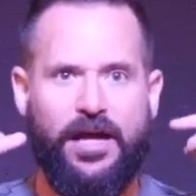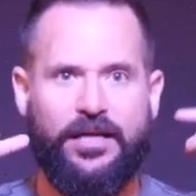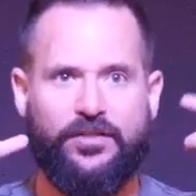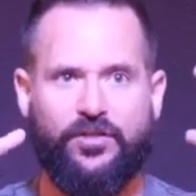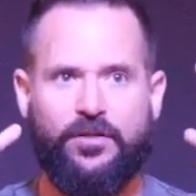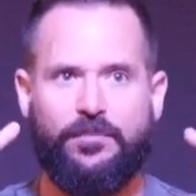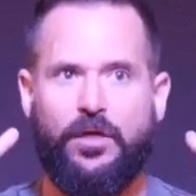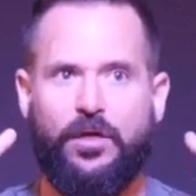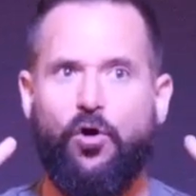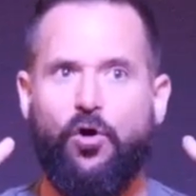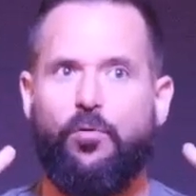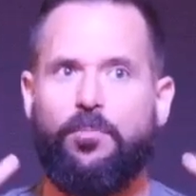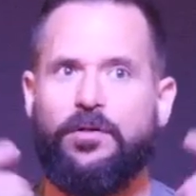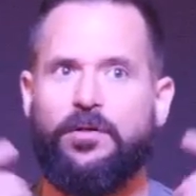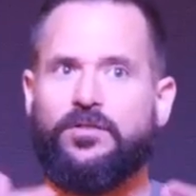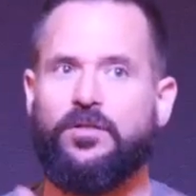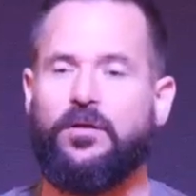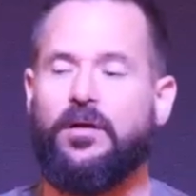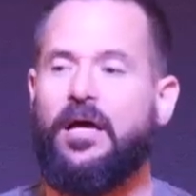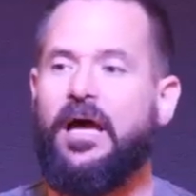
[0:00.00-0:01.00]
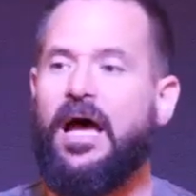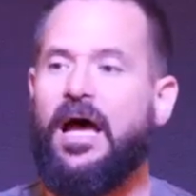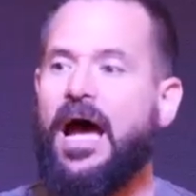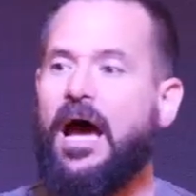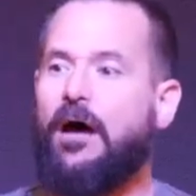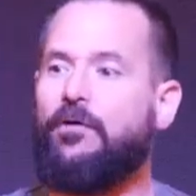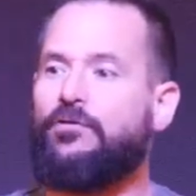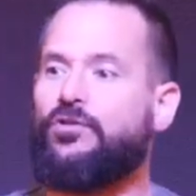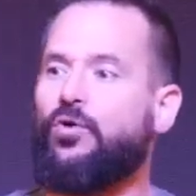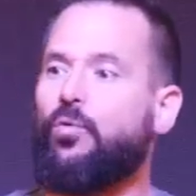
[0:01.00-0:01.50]
going to be open to
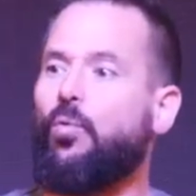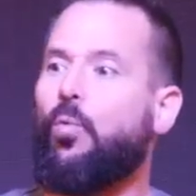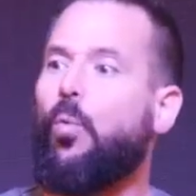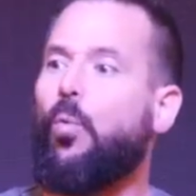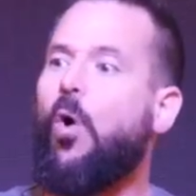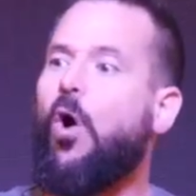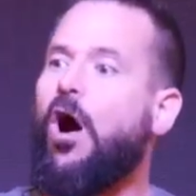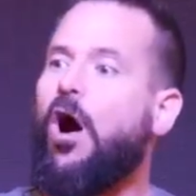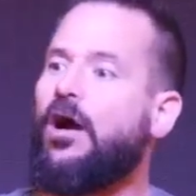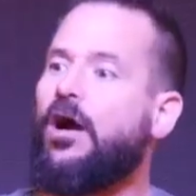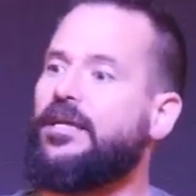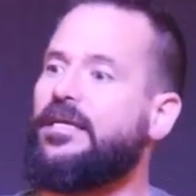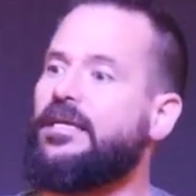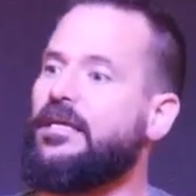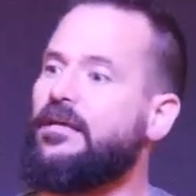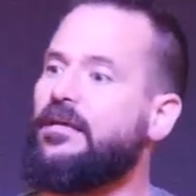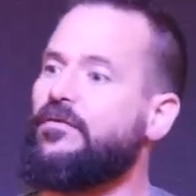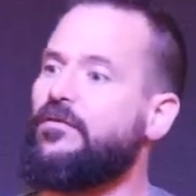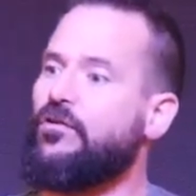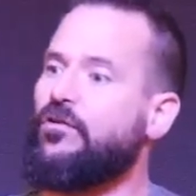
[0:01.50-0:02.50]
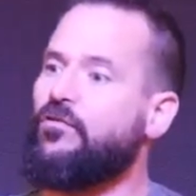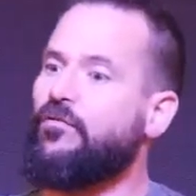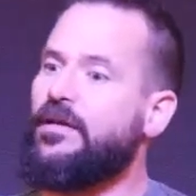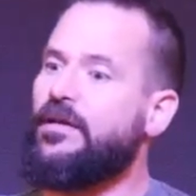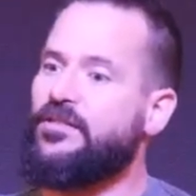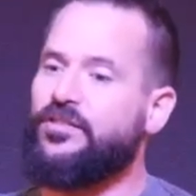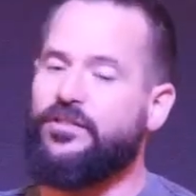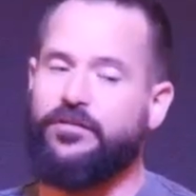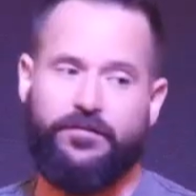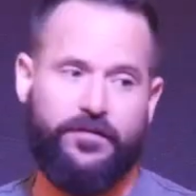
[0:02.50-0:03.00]
how to walk in the
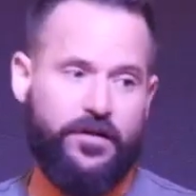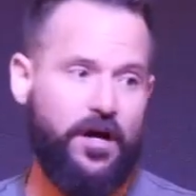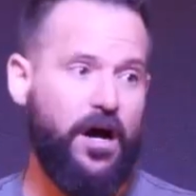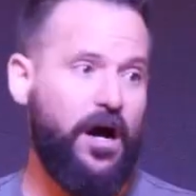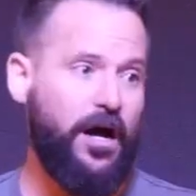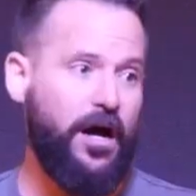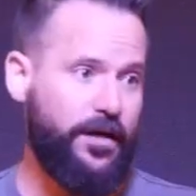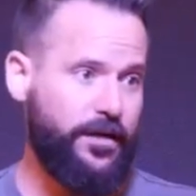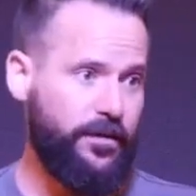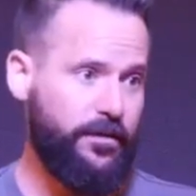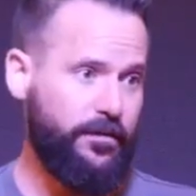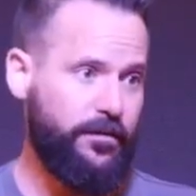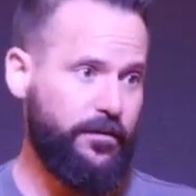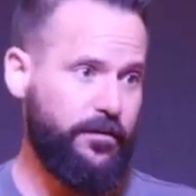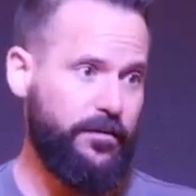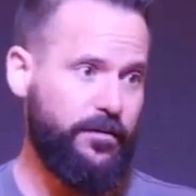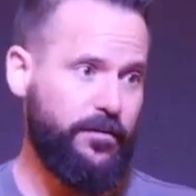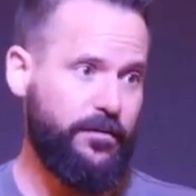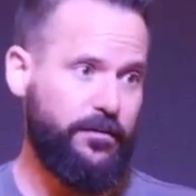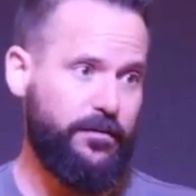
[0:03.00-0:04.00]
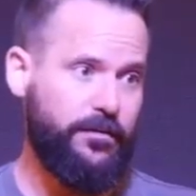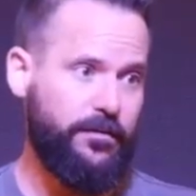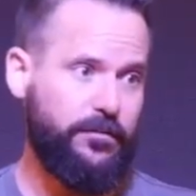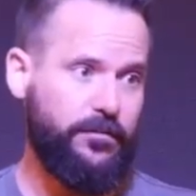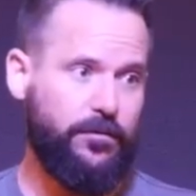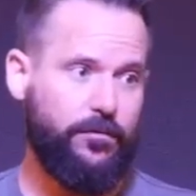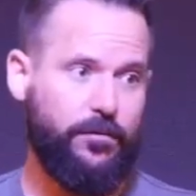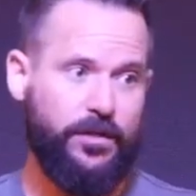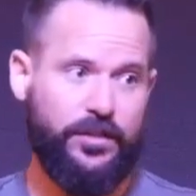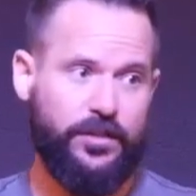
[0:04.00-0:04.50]
grace of God.
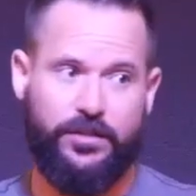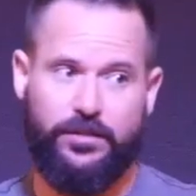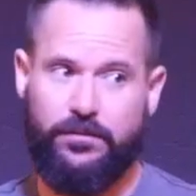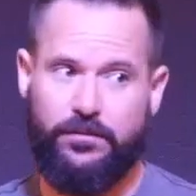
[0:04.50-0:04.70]
Question?